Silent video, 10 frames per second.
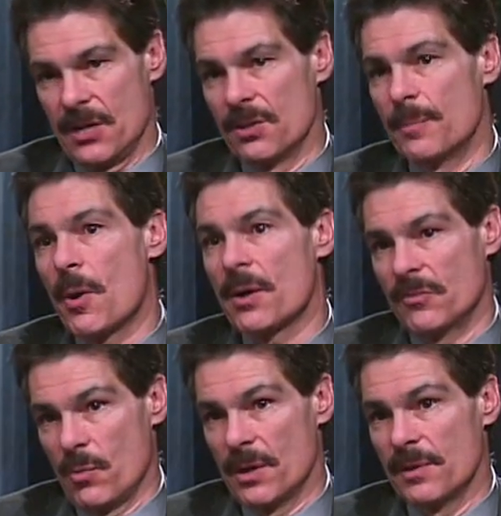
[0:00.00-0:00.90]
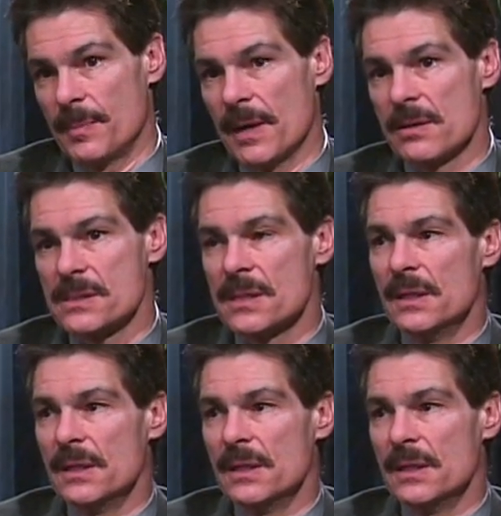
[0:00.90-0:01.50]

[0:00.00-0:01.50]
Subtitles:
on the part of one of the parents.